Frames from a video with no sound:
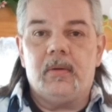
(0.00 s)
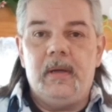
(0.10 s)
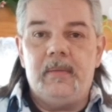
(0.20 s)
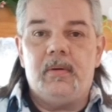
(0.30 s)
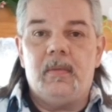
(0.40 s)

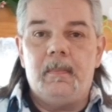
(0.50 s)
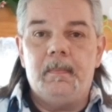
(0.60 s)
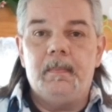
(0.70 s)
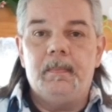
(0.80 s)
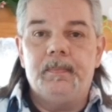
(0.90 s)
people.
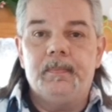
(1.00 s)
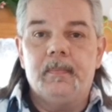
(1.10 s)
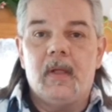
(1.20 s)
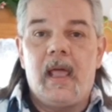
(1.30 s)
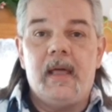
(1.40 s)

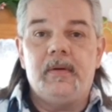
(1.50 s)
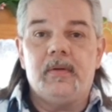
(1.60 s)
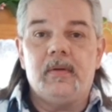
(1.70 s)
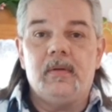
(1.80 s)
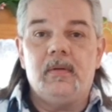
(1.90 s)
And
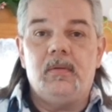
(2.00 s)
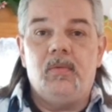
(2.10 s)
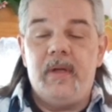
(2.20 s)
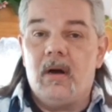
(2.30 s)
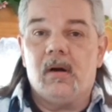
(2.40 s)

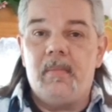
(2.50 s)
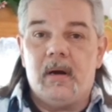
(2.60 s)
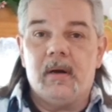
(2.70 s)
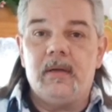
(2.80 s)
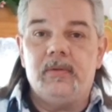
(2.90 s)
we are
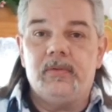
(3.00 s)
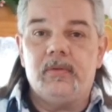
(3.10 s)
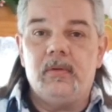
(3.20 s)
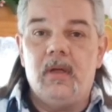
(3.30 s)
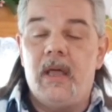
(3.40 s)
Americans,
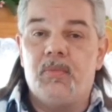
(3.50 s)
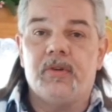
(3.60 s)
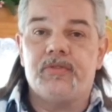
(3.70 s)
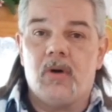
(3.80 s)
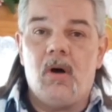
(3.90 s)
and we're
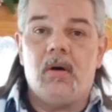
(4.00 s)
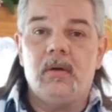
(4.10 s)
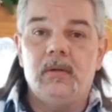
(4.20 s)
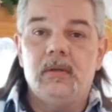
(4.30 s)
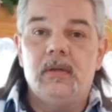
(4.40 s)
strong.
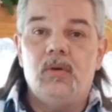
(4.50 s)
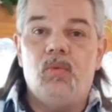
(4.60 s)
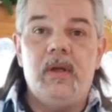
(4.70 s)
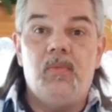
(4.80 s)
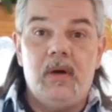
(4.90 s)

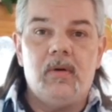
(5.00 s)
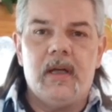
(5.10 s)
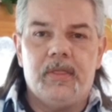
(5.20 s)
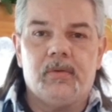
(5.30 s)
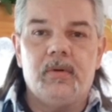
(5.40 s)
We will
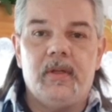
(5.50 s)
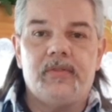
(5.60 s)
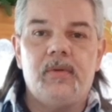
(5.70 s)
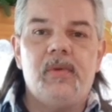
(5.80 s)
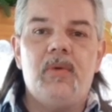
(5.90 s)
get through
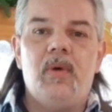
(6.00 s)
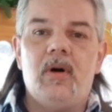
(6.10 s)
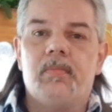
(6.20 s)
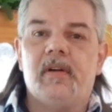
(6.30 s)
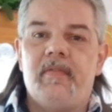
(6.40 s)
this, and we
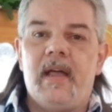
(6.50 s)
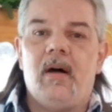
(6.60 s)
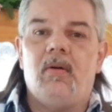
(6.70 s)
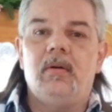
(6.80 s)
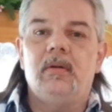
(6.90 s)
will
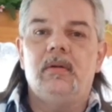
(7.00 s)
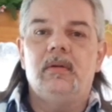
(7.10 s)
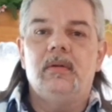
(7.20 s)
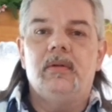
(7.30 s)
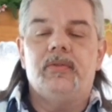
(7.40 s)
prevail.
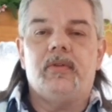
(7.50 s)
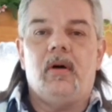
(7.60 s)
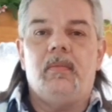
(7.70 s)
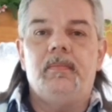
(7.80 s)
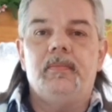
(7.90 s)
So
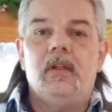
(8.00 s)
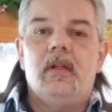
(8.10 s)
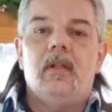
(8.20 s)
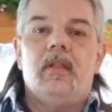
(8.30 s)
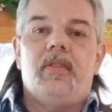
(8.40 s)

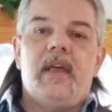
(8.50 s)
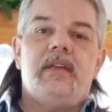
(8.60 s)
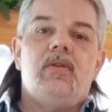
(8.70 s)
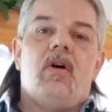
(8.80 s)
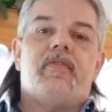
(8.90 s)
thank
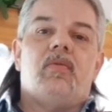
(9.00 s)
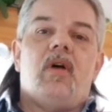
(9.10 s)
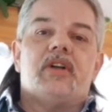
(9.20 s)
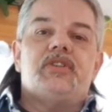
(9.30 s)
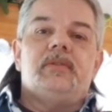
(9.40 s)
you all for
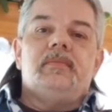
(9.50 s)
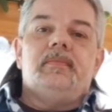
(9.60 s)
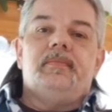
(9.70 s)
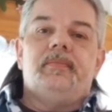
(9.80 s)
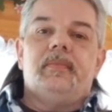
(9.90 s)
watching.
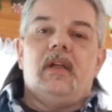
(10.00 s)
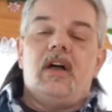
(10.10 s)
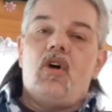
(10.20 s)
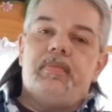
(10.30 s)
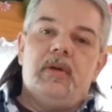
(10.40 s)
I
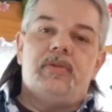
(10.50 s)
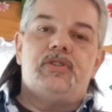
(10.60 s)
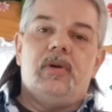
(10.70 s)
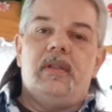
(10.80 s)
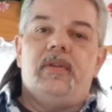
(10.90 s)
hope you
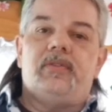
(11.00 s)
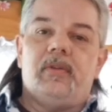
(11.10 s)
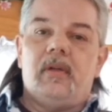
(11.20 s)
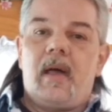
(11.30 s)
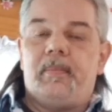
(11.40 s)
enjoyed this
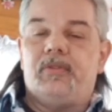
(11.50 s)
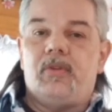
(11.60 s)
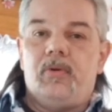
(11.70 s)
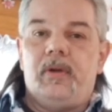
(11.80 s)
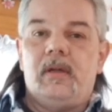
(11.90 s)

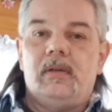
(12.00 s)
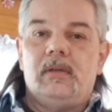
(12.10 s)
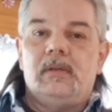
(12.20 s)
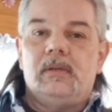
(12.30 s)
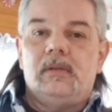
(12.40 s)
episode.
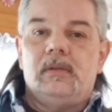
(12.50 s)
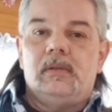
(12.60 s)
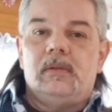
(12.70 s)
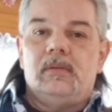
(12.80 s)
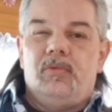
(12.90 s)

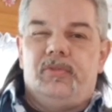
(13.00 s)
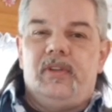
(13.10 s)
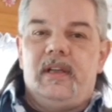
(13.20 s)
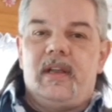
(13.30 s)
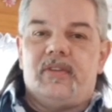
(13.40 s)
We'll
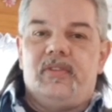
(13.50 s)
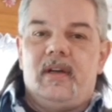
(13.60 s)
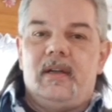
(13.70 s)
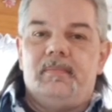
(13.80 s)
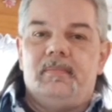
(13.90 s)
see you next
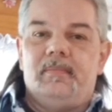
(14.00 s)
time.